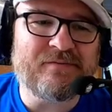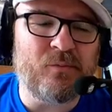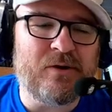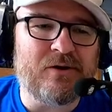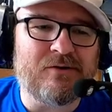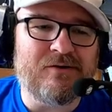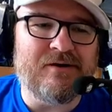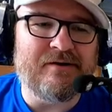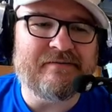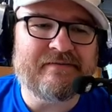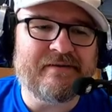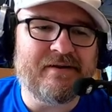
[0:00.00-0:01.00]
We are on
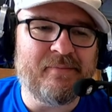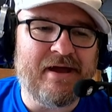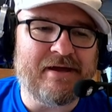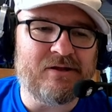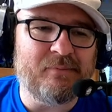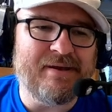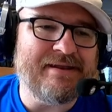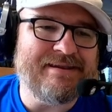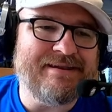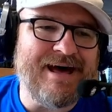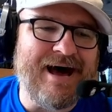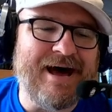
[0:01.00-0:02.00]
sub-element
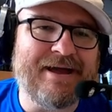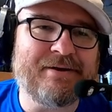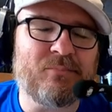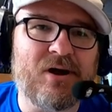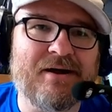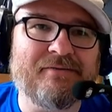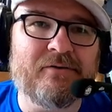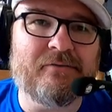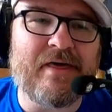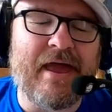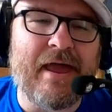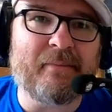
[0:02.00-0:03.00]
9 Bravo with
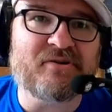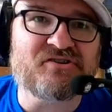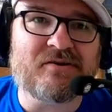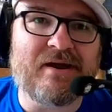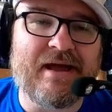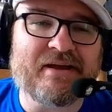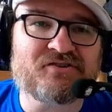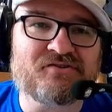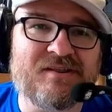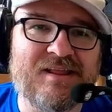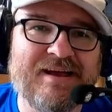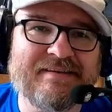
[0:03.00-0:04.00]
the Amateur Extra
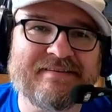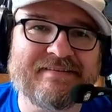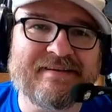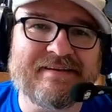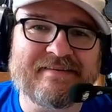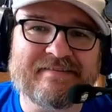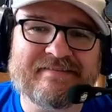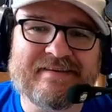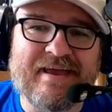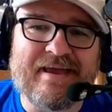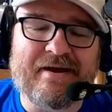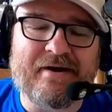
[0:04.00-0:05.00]
Licensing
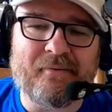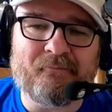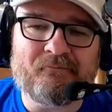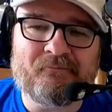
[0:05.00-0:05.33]
Exam